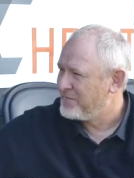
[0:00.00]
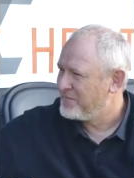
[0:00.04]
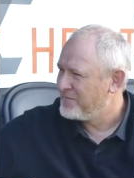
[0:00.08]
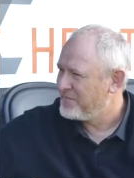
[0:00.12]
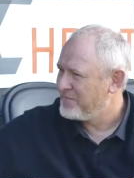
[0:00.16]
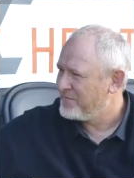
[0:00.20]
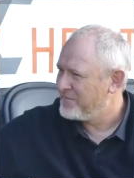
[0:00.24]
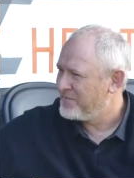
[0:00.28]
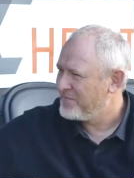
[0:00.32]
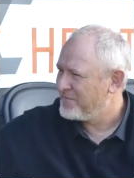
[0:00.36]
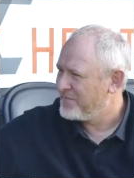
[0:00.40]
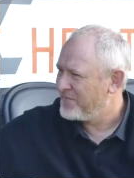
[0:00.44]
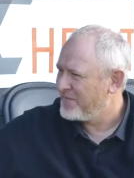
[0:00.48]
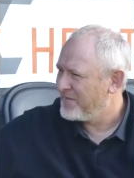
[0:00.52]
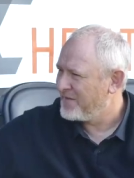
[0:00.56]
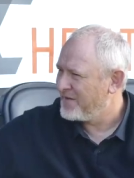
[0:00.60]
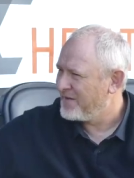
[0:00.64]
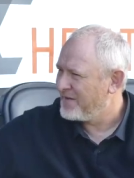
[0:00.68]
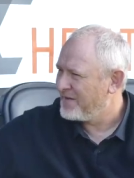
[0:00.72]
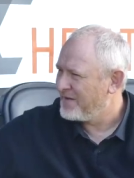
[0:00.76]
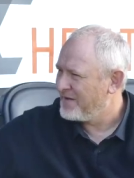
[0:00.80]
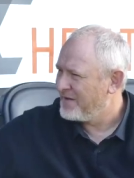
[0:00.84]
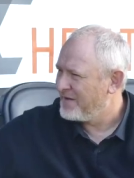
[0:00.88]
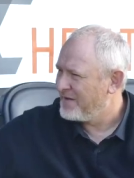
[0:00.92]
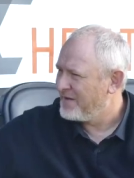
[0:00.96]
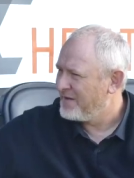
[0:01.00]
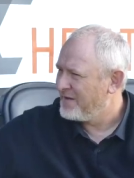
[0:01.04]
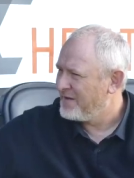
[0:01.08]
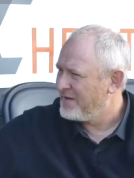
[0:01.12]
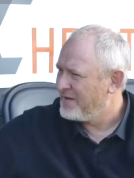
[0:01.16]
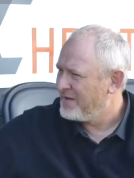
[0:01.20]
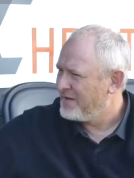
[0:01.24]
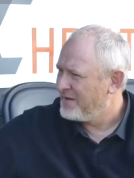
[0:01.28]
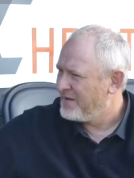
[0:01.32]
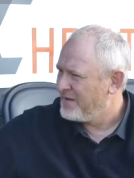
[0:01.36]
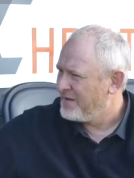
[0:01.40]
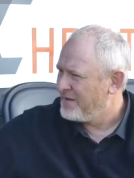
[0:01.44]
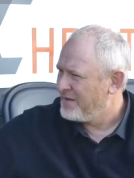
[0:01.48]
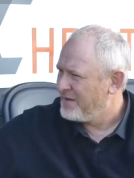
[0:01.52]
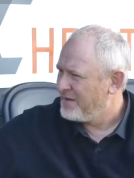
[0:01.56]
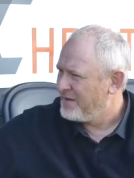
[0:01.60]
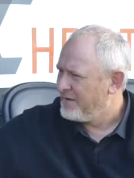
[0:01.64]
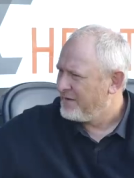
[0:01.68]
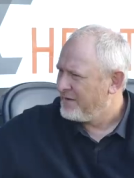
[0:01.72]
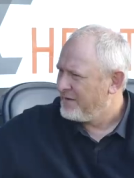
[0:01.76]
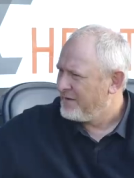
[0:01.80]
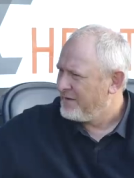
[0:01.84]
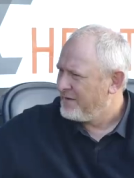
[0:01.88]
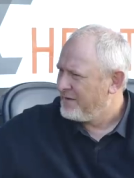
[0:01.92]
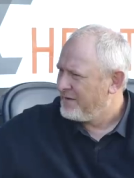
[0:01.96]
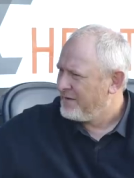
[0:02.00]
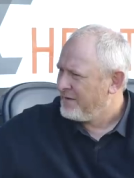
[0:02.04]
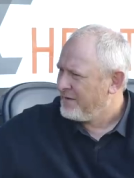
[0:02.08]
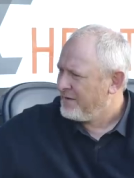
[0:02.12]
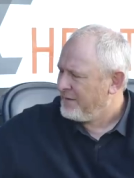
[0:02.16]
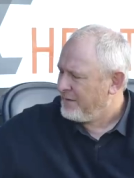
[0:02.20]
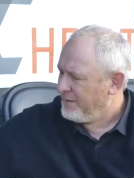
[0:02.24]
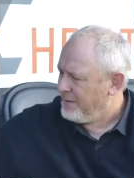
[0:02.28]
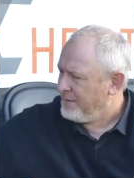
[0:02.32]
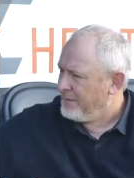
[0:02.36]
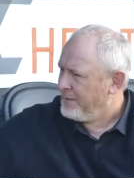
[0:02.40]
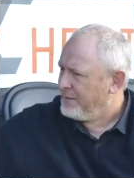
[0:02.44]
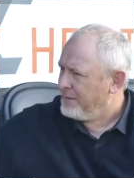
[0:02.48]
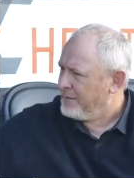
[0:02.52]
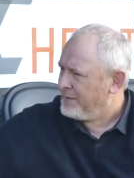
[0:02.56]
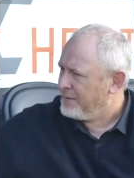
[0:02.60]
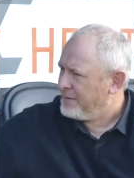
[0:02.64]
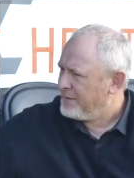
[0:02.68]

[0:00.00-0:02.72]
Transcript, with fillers: and there is a lot of work to do in the following weeks.